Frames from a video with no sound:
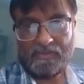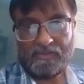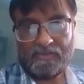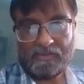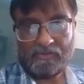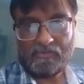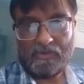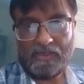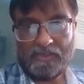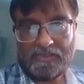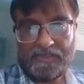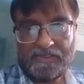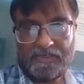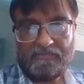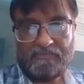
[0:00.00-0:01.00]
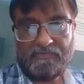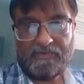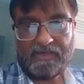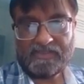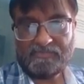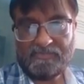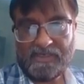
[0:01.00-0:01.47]
The qualitative
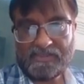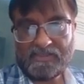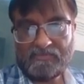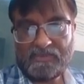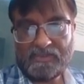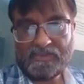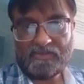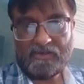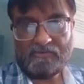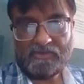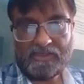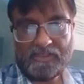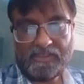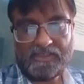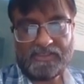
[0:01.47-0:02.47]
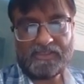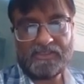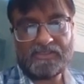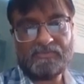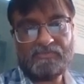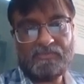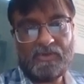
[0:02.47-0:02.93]
aspects of the sour taste
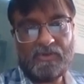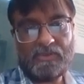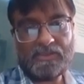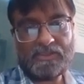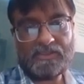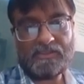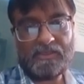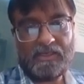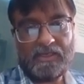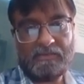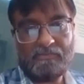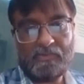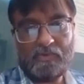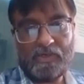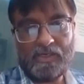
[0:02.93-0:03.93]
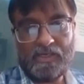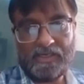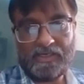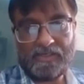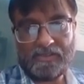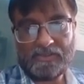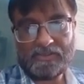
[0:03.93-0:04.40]
response are poorly
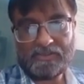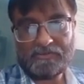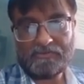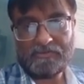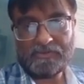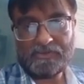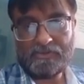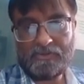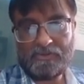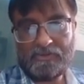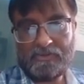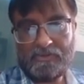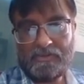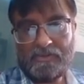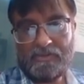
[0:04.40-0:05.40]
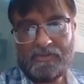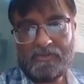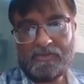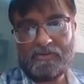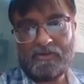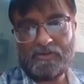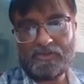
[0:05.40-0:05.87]
understood.
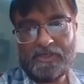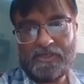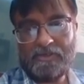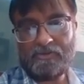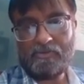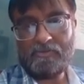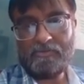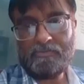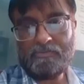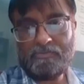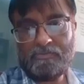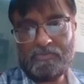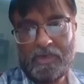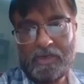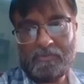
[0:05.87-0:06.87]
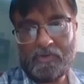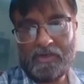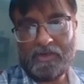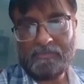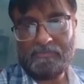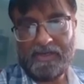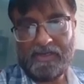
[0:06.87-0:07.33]
Contrary to
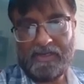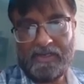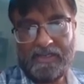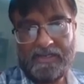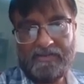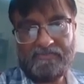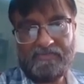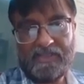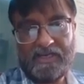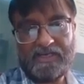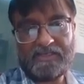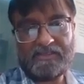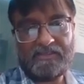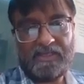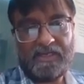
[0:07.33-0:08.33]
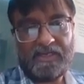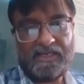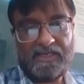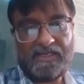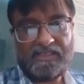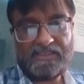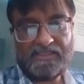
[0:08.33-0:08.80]
popular belief that the
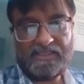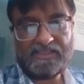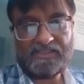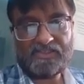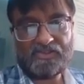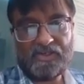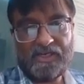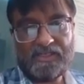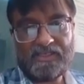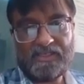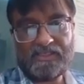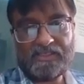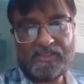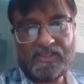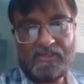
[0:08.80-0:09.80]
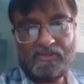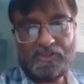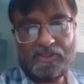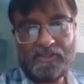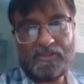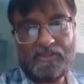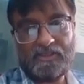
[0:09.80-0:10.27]
acid strength in a
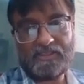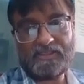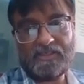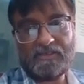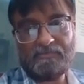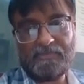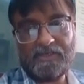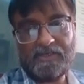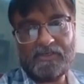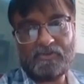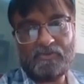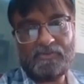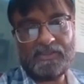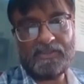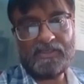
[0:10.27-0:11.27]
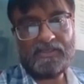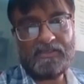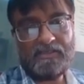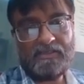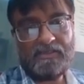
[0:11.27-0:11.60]
solution does not appear to be the